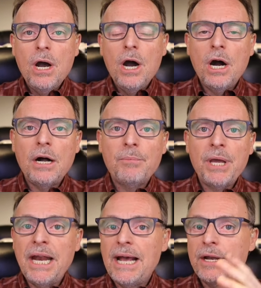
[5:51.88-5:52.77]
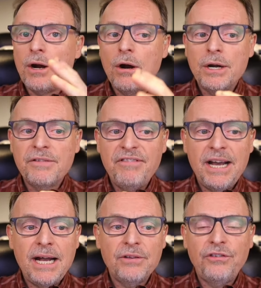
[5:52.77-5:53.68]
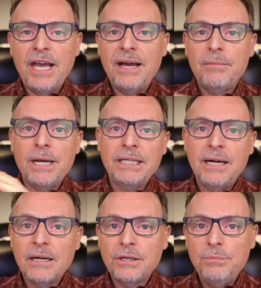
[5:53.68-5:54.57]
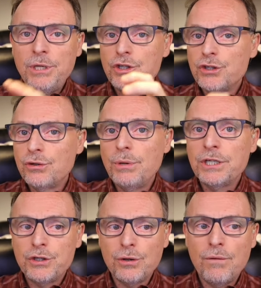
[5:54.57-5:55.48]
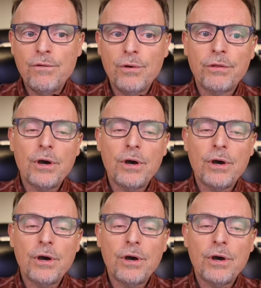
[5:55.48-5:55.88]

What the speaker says: It had artifacts, it had my documents, so on and so forth.